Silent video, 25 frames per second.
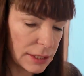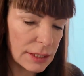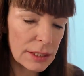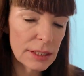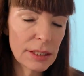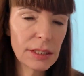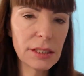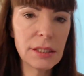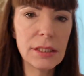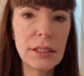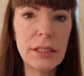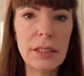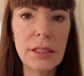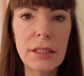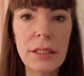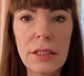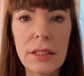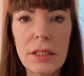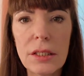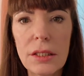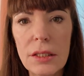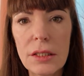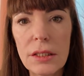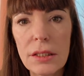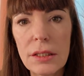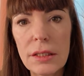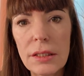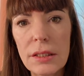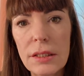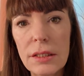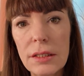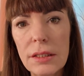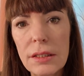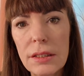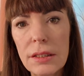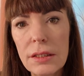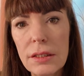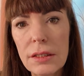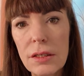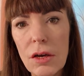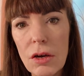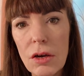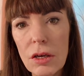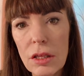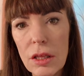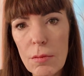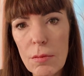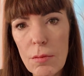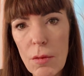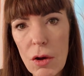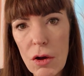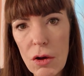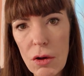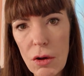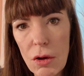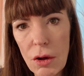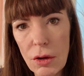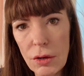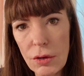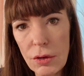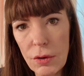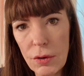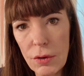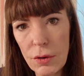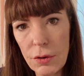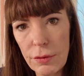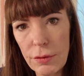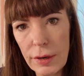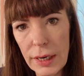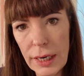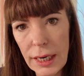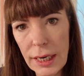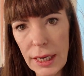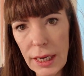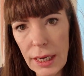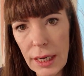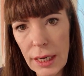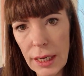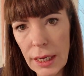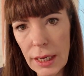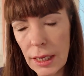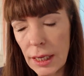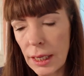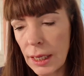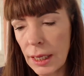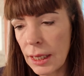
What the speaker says: stuck them on already.